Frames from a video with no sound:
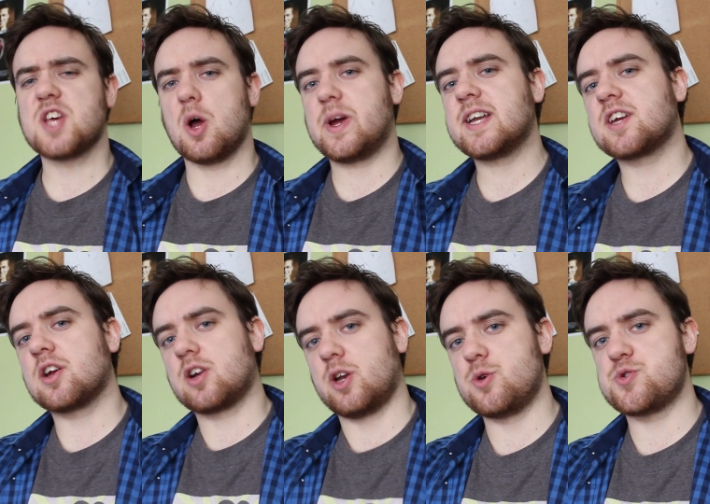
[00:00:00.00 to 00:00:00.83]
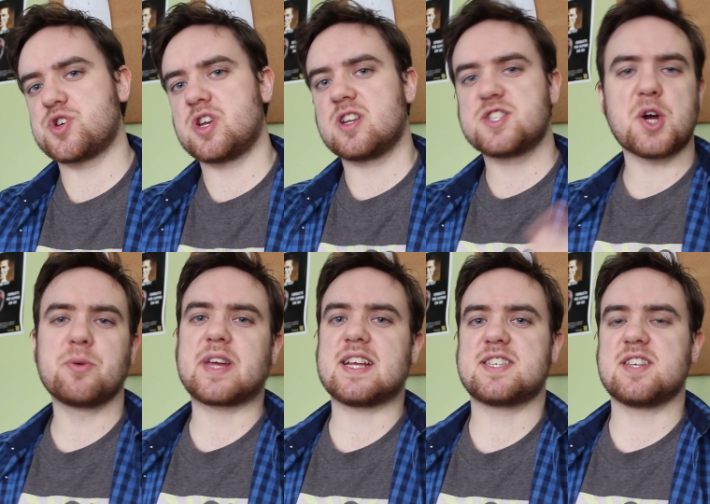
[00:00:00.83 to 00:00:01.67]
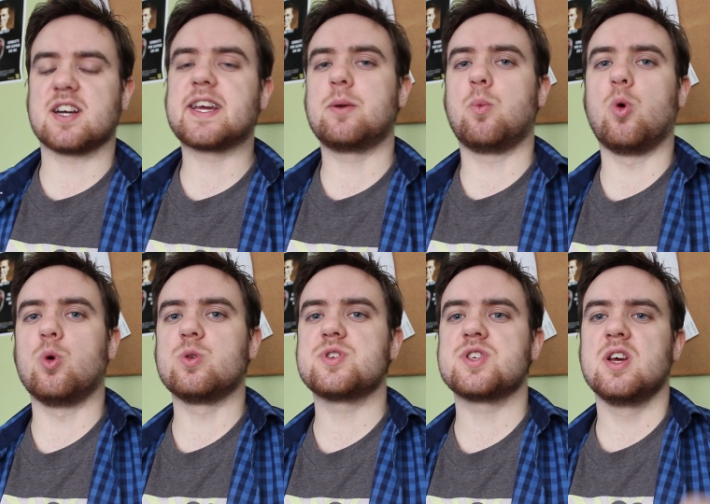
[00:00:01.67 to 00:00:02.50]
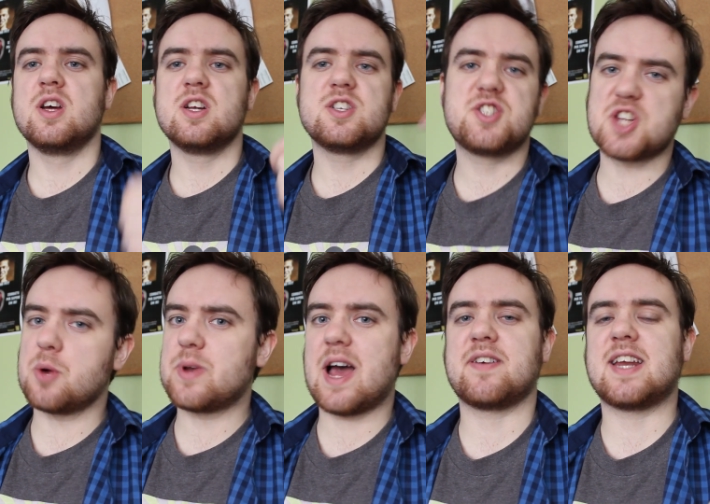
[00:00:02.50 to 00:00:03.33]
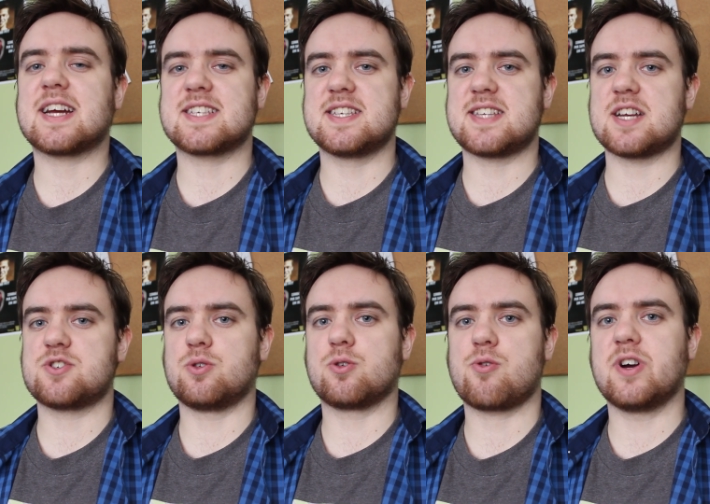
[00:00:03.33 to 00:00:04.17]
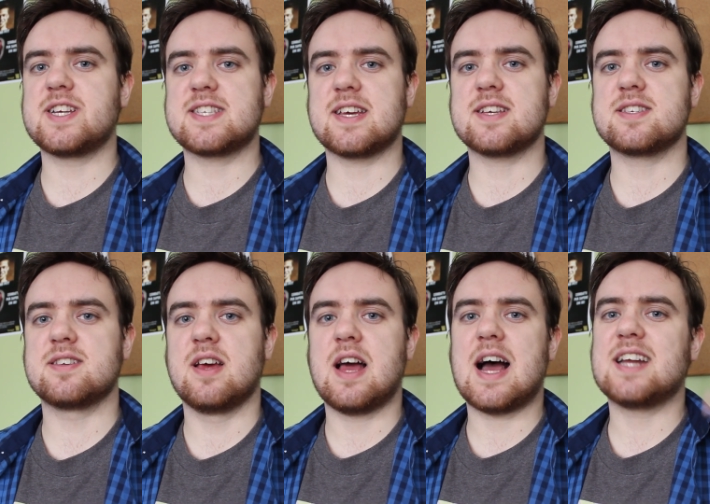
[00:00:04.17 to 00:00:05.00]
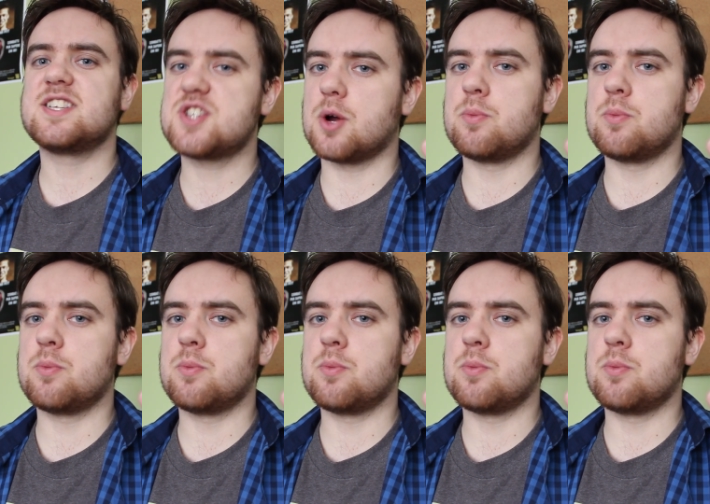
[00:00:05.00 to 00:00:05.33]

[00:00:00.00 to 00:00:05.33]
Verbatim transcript: So, in conclusion, don't get stuck in walls, don't have an existential crisis, and